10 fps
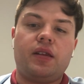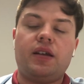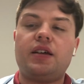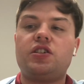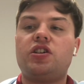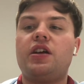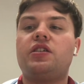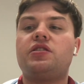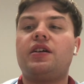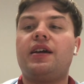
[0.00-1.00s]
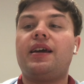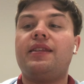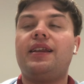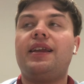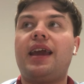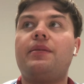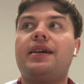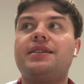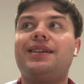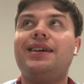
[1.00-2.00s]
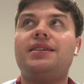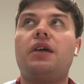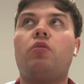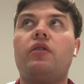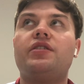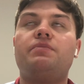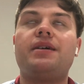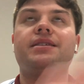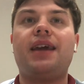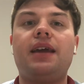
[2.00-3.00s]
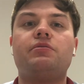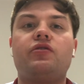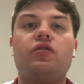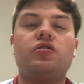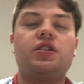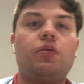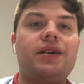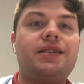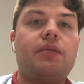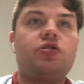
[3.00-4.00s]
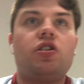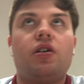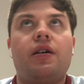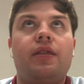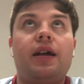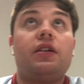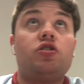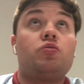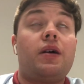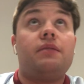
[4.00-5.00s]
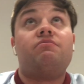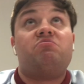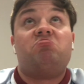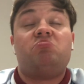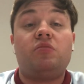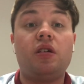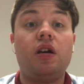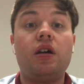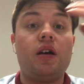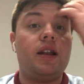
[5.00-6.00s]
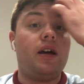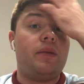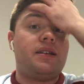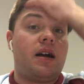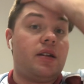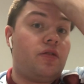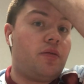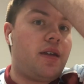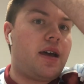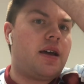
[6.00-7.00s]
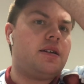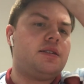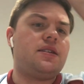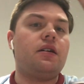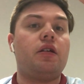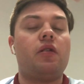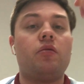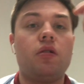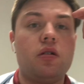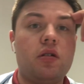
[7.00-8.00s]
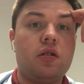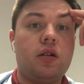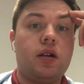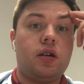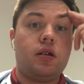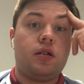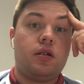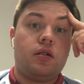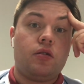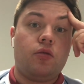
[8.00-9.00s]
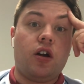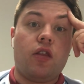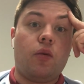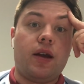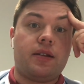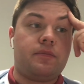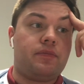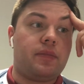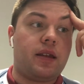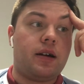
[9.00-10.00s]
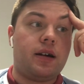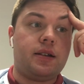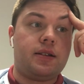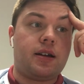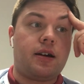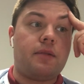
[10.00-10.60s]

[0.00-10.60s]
And that's a shame, because in the game against Leeds, he had one of his best games for us in a West Ham shirt, and then it just went a little bit downhill from there. Still, though, we got the win. And